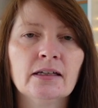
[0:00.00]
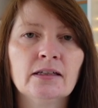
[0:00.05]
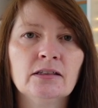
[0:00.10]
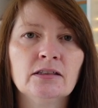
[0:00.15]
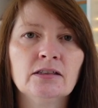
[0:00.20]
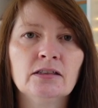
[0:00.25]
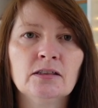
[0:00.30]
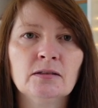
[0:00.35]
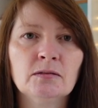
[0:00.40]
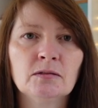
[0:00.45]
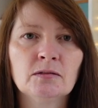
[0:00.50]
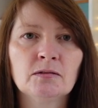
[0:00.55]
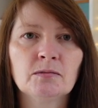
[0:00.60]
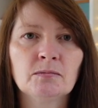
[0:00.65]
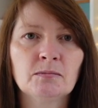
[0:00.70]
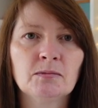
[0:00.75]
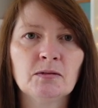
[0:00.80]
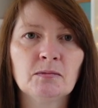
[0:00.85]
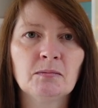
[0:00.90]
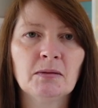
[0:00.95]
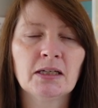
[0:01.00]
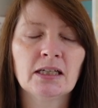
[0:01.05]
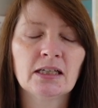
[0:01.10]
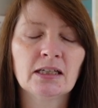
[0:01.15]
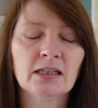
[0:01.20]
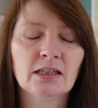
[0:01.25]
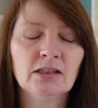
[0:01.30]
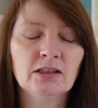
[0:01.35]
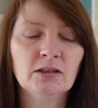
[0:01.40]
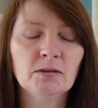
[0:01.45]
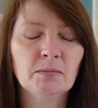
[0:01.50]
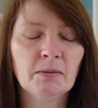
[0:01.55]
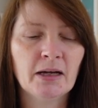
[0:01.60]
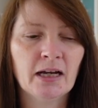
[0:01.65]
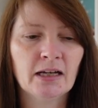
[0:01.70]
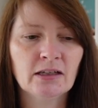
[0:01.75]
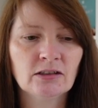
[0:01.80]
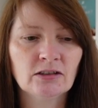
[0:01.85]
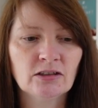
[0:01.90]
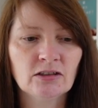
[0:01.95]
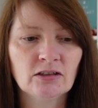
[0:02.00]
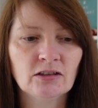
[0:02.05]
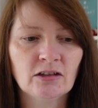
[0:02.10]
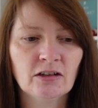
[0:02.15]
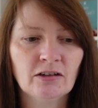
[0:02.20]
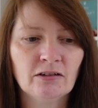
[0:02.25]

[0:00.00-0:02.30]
and she just was making a new batch